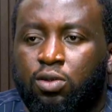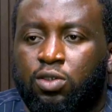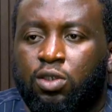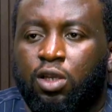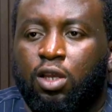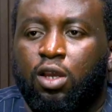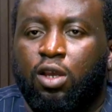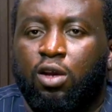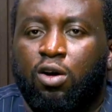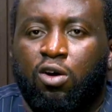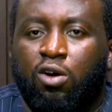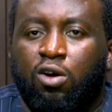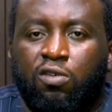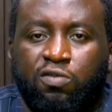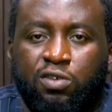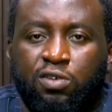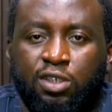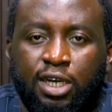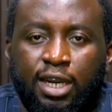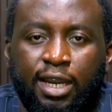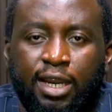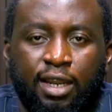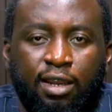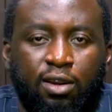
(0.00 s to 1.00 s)
of
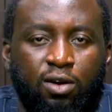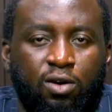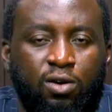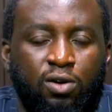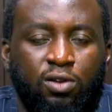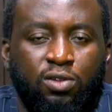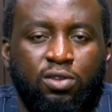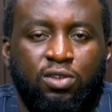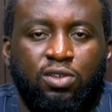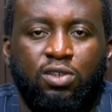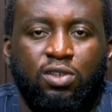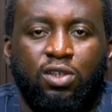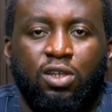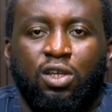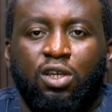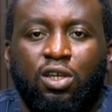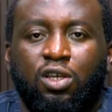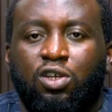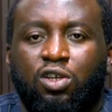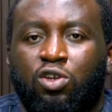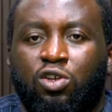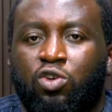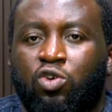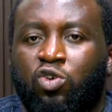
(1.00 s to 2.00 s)
nylons.
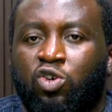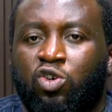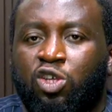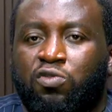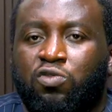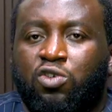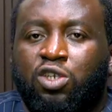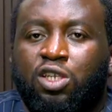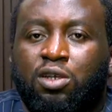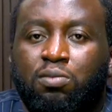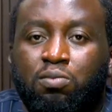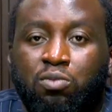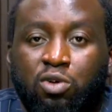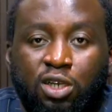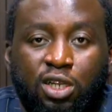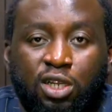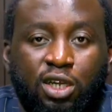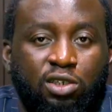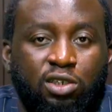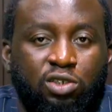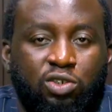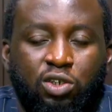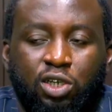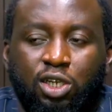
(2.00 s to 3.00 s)
Even in modern
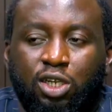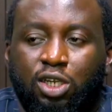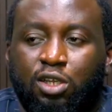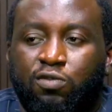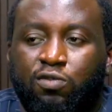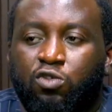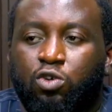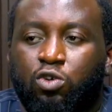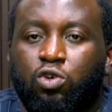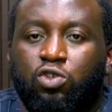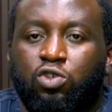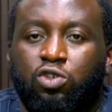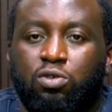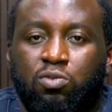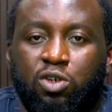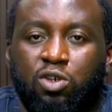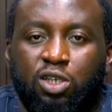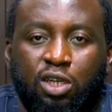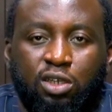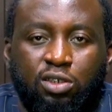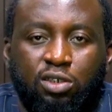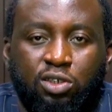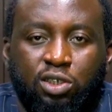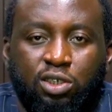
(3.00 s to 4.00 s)
trade, if you go to modern
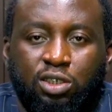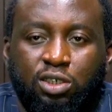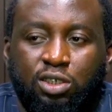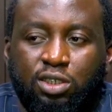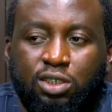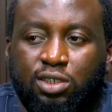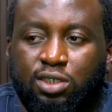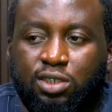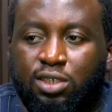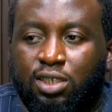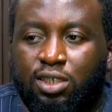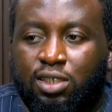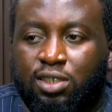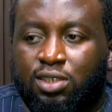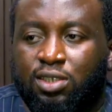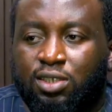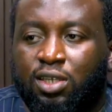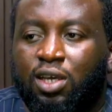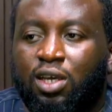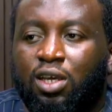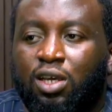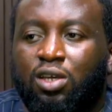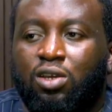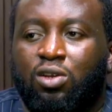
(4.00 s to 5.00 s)
trade these days,
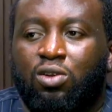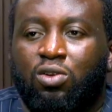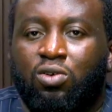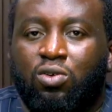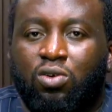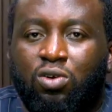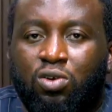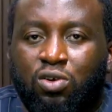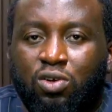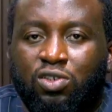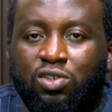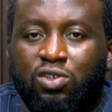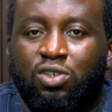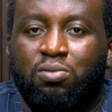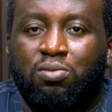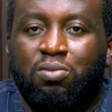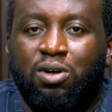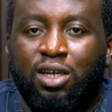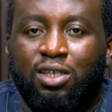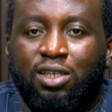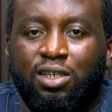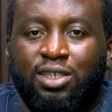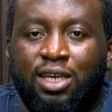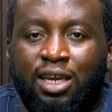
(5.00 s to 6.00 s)
customers
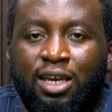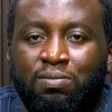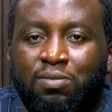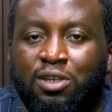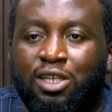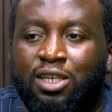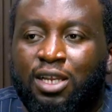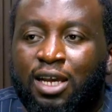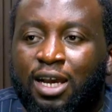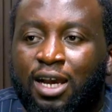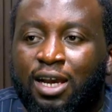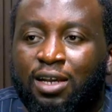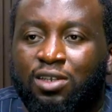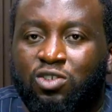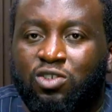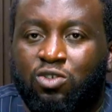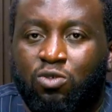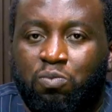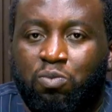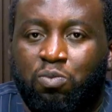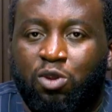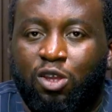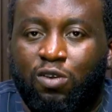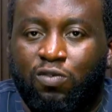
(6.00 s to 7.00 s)
are being asked to pay
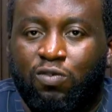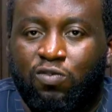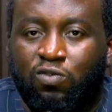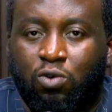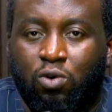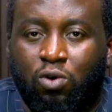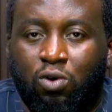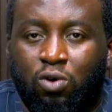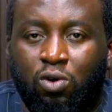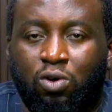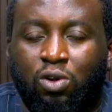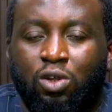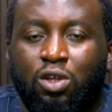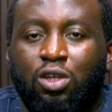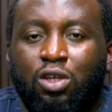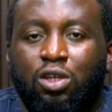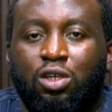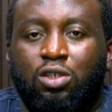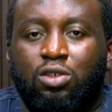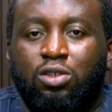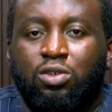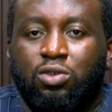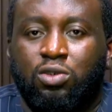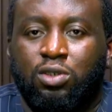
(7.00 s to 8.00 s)
for,
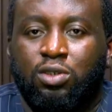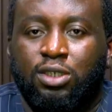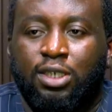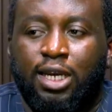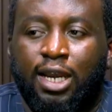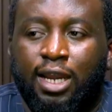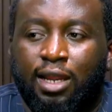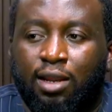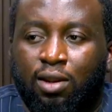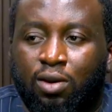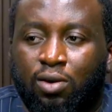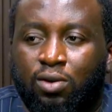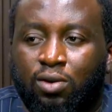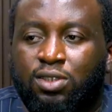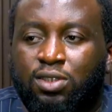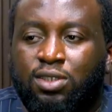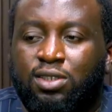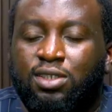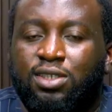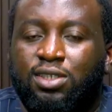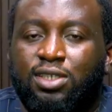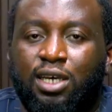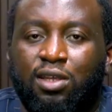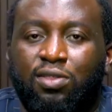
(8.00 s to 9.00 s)
nylons. These are
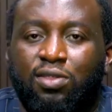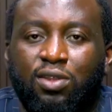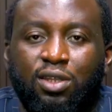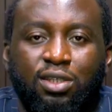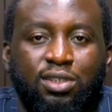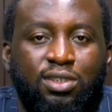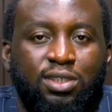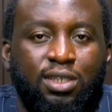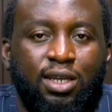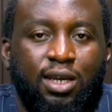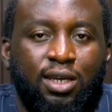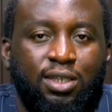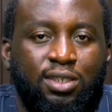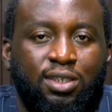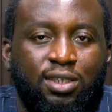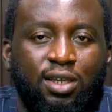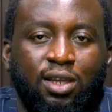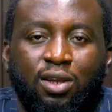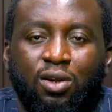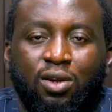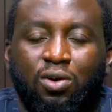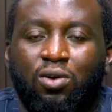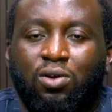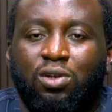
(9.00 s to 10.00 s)
things that
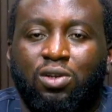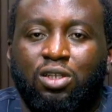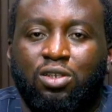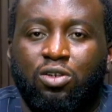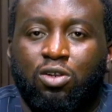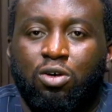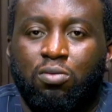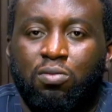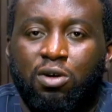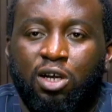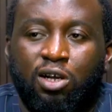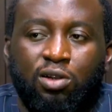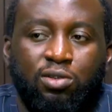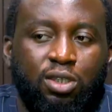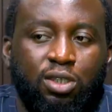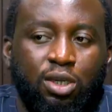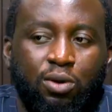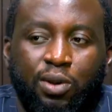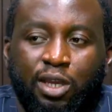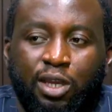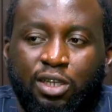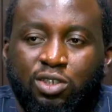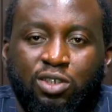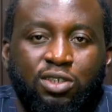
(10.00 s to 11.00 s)
on a normal day we're
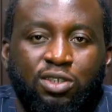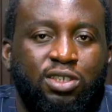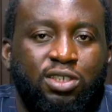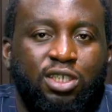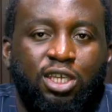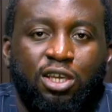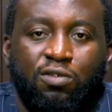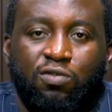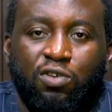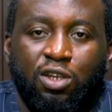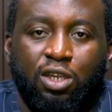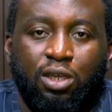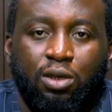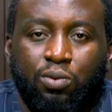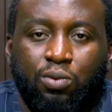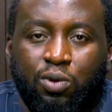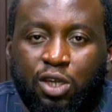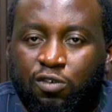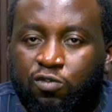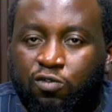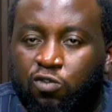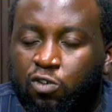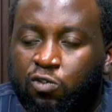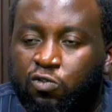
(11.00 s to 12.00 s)
just giving away for
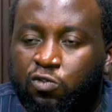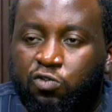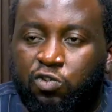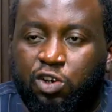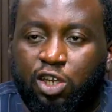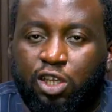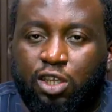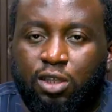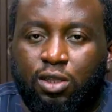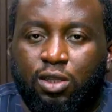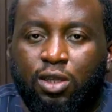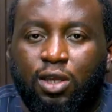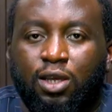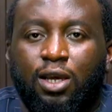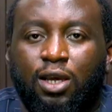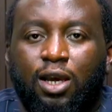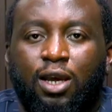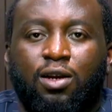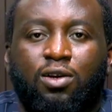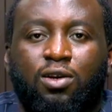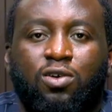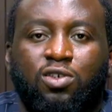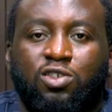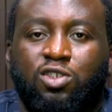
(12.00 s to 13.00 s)
free, and
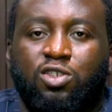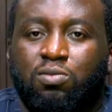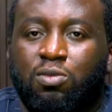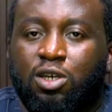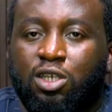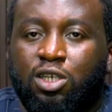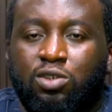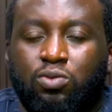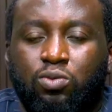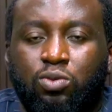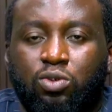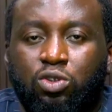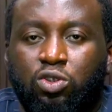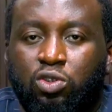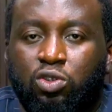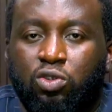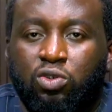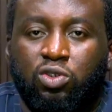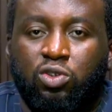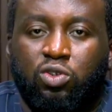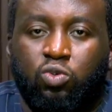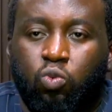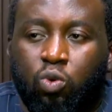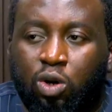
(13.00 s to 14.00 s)
customers will use
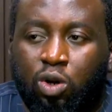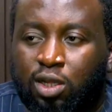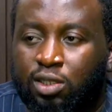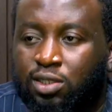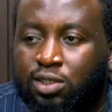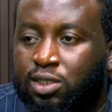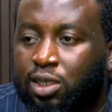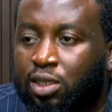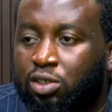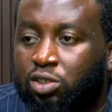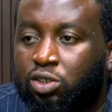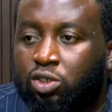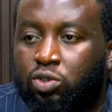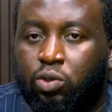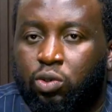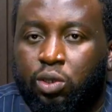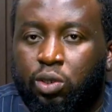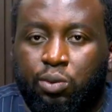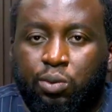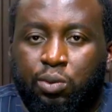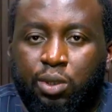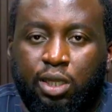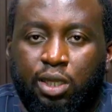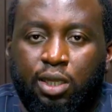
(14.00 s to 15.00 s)
once and throw away.
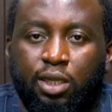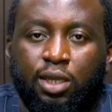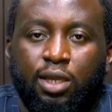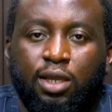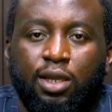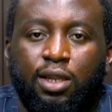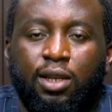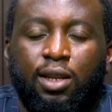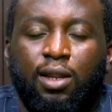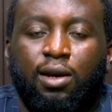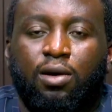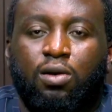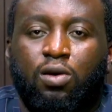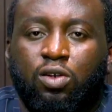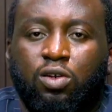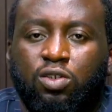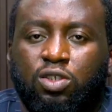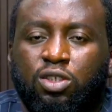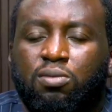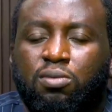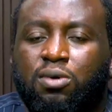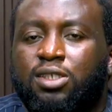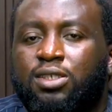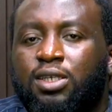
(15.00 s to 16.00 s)
Now customers
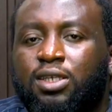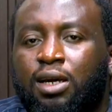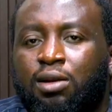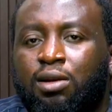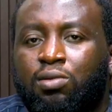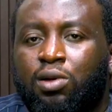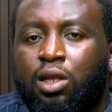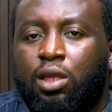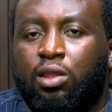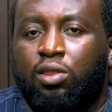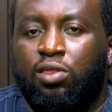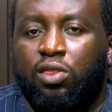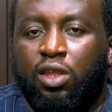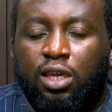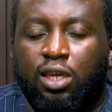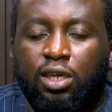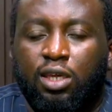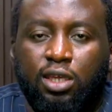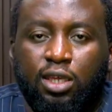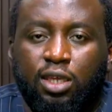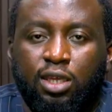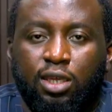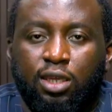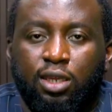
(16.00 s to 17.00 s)
are
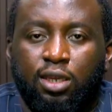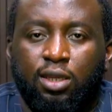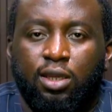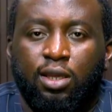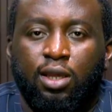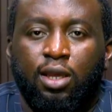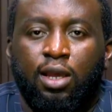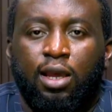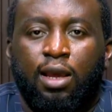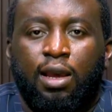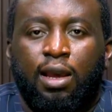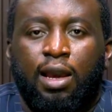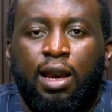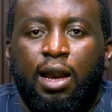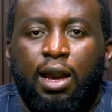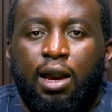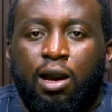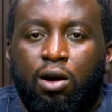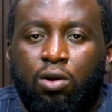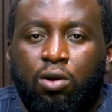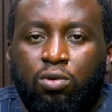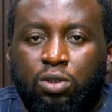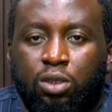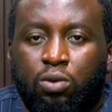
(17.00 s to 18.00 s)
rethinking how they
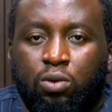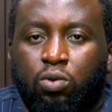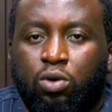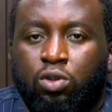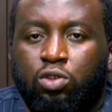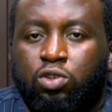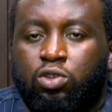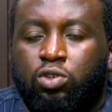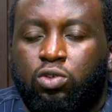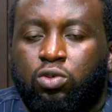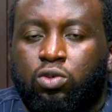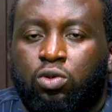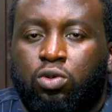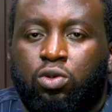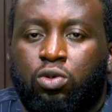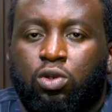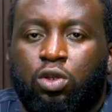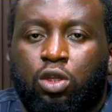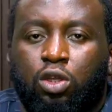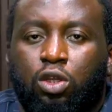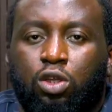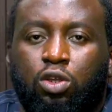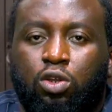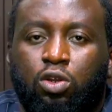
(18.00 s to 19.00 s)
want to,
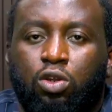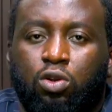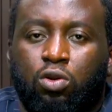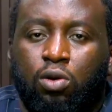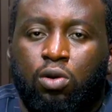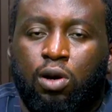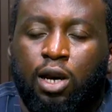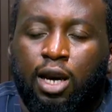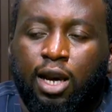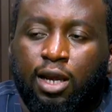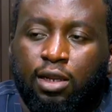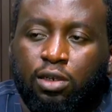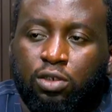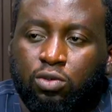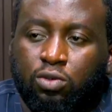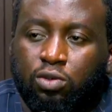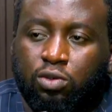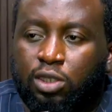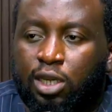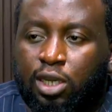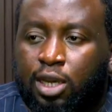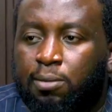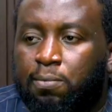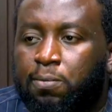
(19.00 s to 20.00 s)
handle their
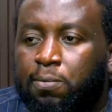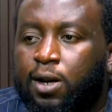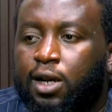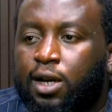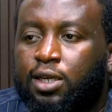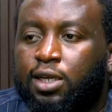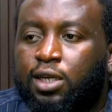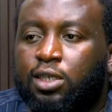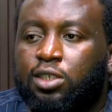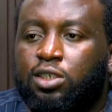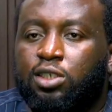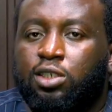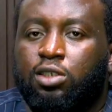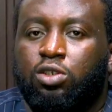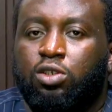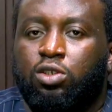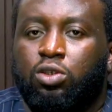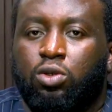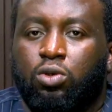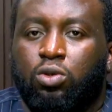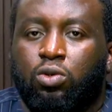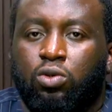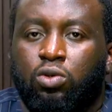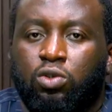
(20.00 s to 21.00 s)
packaging
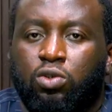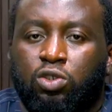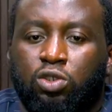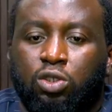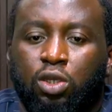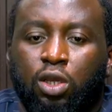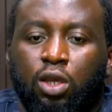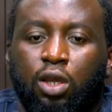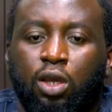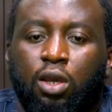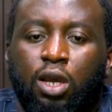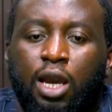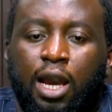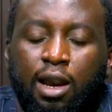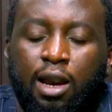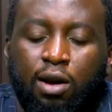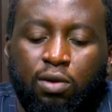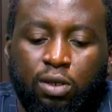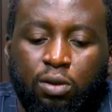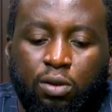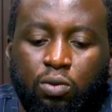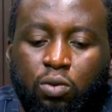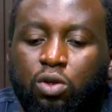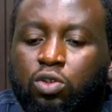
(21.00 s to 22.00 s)
use, how they
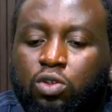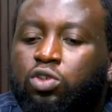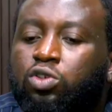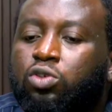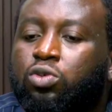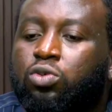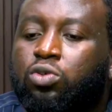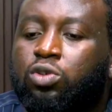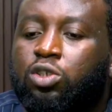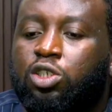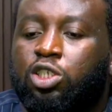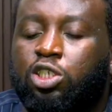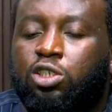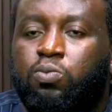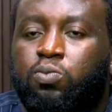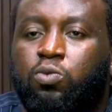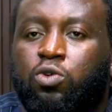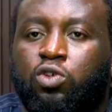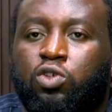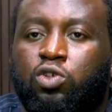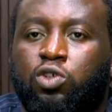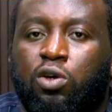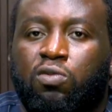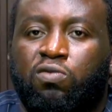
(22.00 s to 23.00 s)
want to dispose
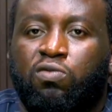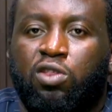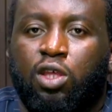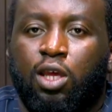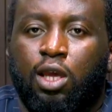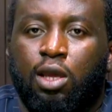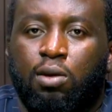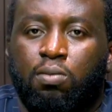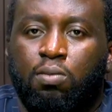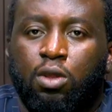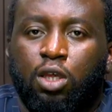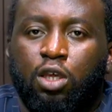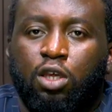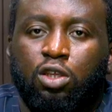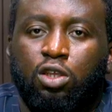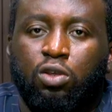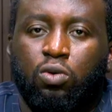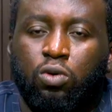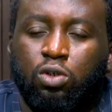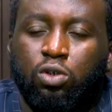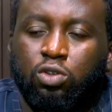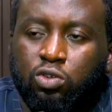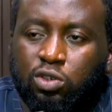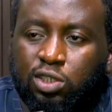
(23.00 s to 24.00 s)
of them. You want to
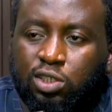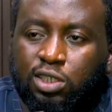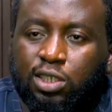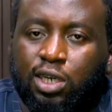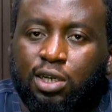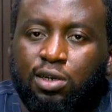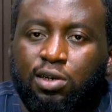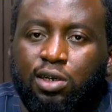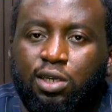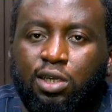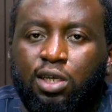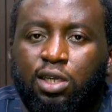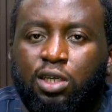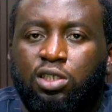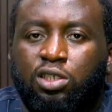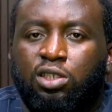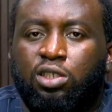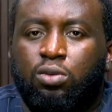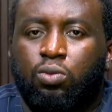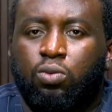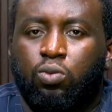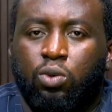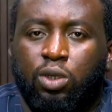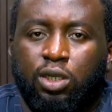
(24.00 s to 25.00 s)
segregate
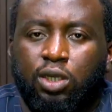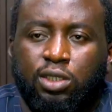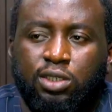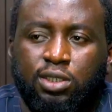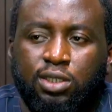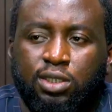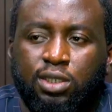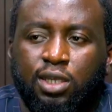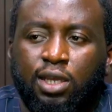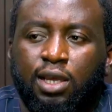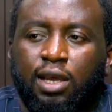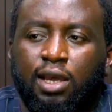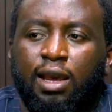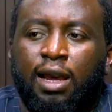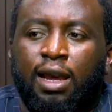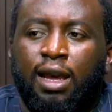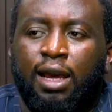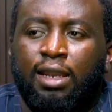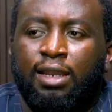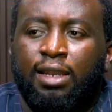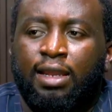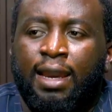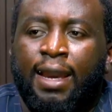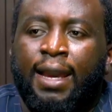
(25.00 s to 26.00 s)
waste, and they
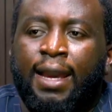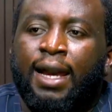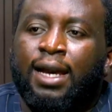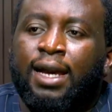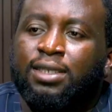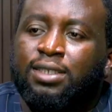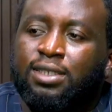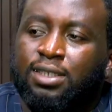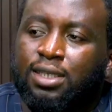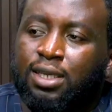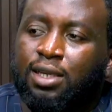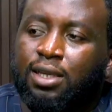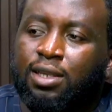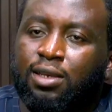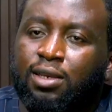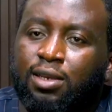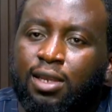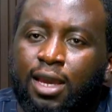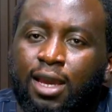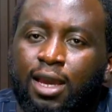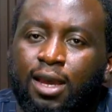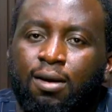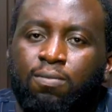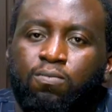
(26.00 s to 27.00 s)
are asking their
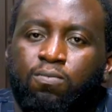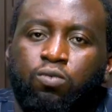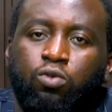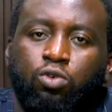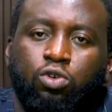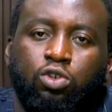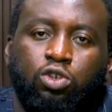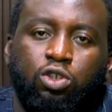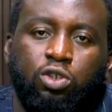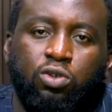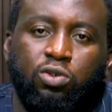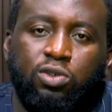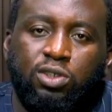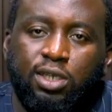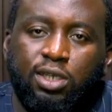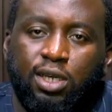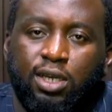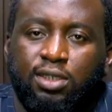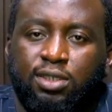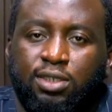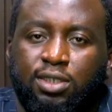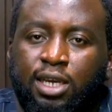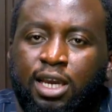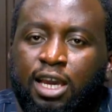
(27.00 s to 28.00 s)
producers, their
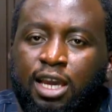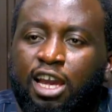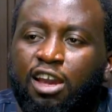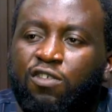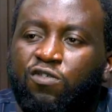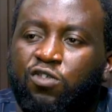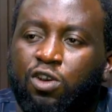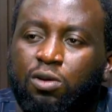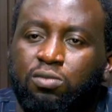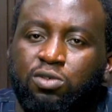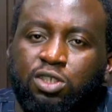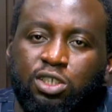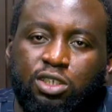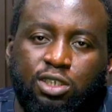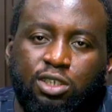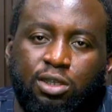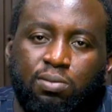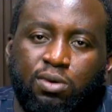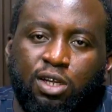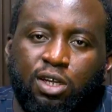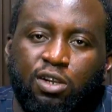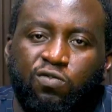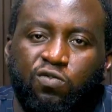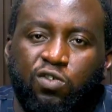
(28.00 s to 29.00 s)
FMCG
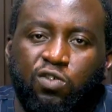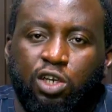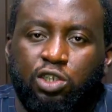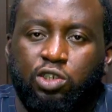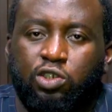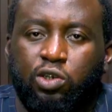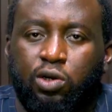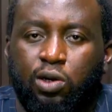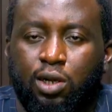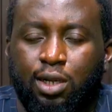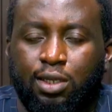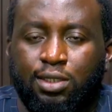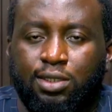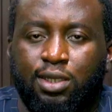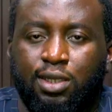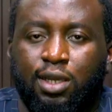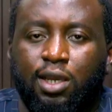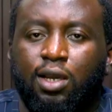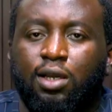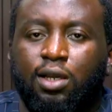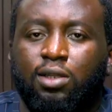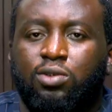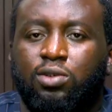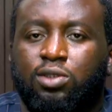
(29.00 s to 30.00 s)
manufacturers, to
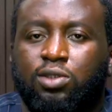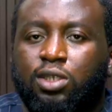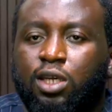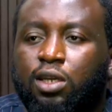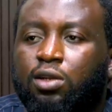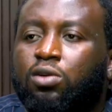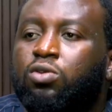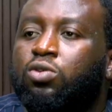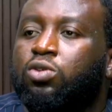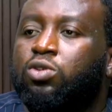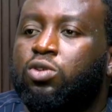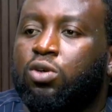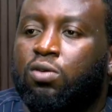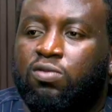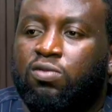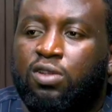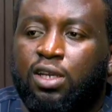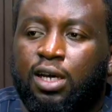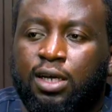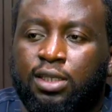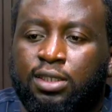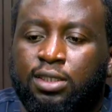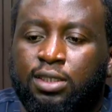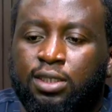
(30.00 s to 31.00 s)
take note of
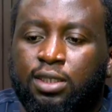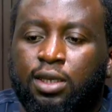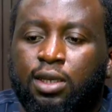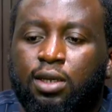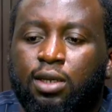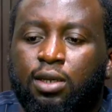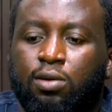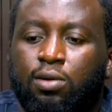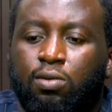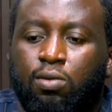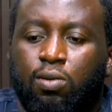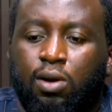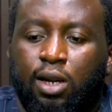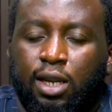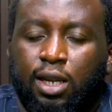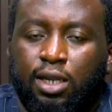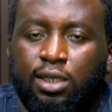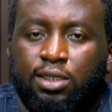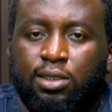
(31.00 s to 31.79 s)
that, right?